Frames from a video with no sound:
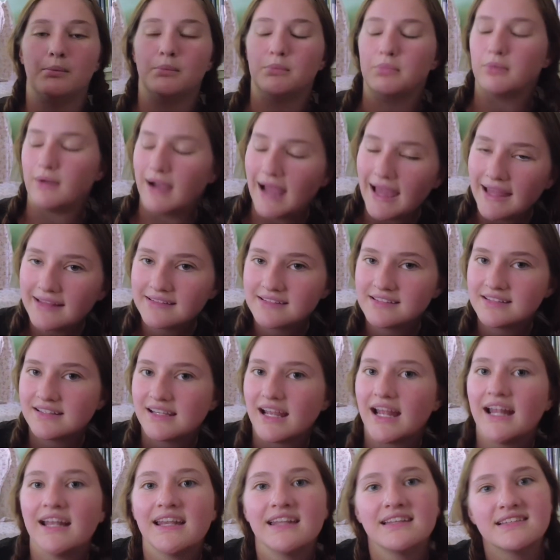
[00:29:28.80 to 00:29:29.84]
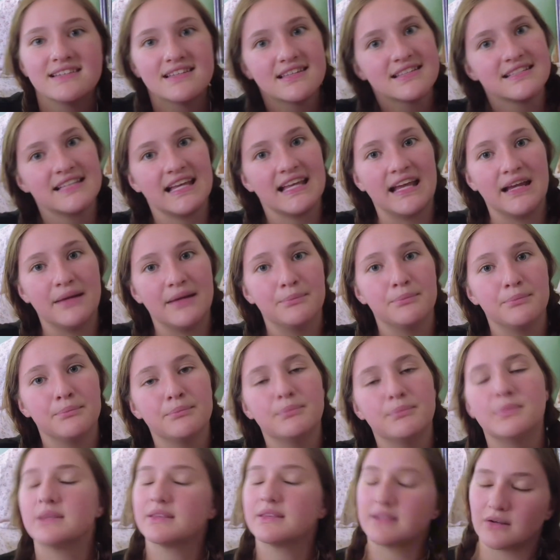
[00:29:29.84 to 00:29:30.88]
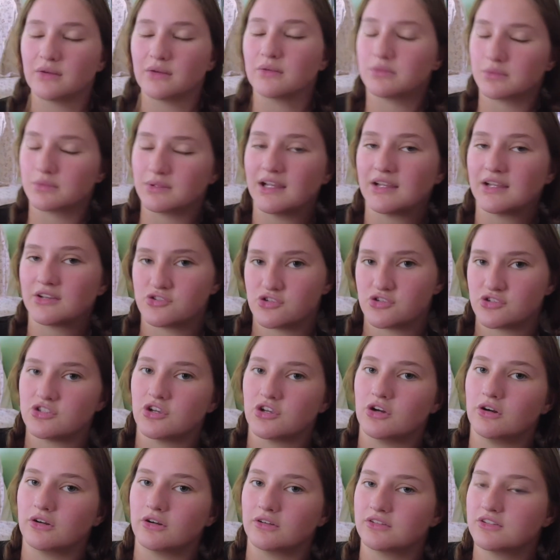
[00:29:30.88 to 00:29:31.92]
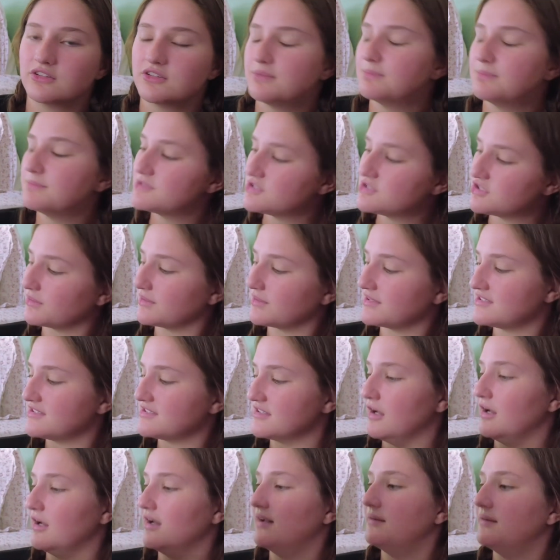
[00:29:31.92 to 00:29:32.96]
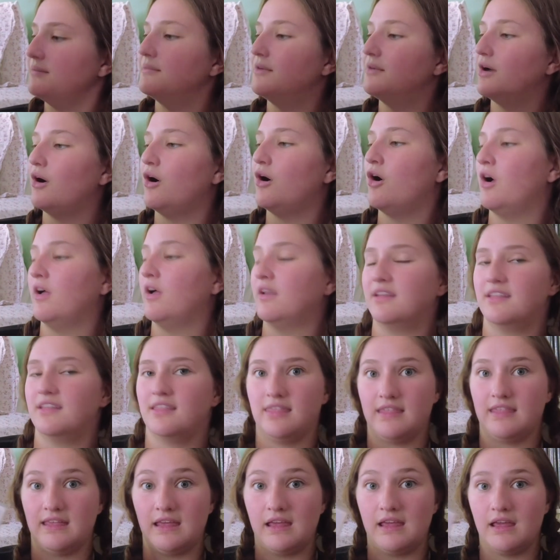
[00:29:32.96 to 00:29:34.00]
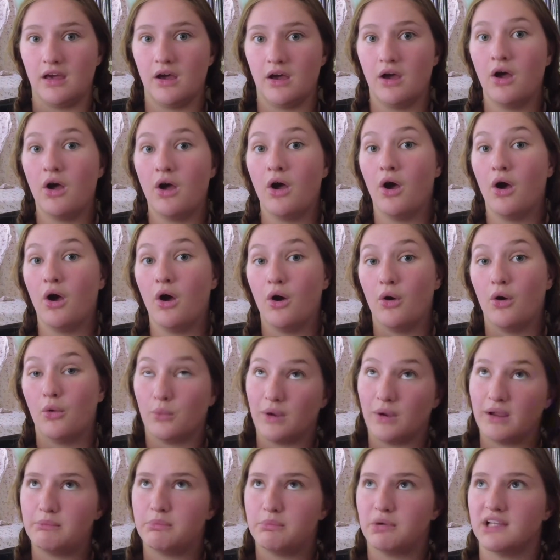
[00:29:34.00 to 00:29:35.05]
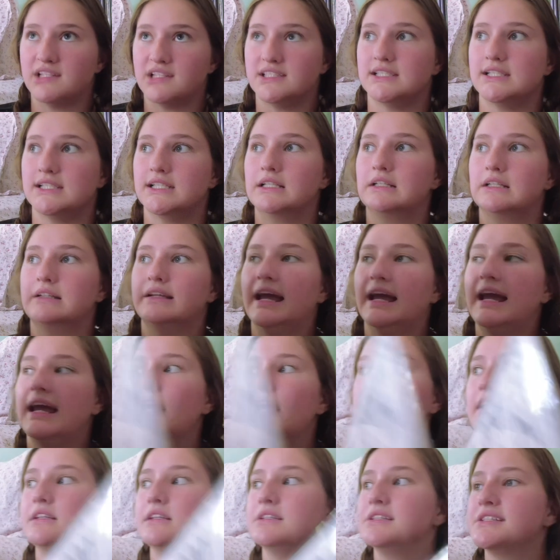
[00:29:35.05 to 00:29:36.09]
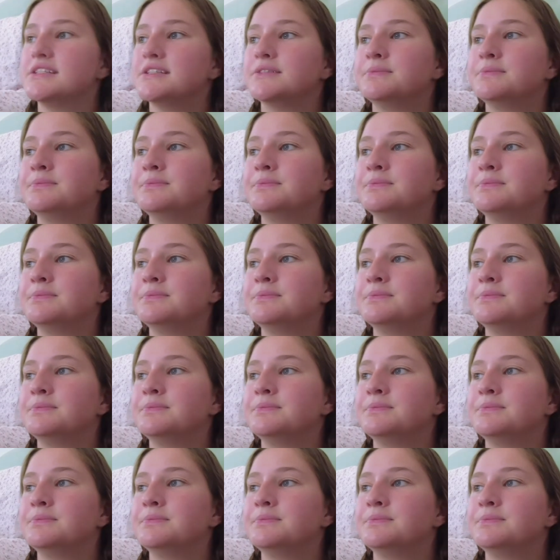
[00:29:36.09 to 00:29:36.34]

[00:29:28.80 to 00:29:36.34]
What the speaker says: Brat, and it's the same, but there are 3 extra songs, so it's not on the white pressing. And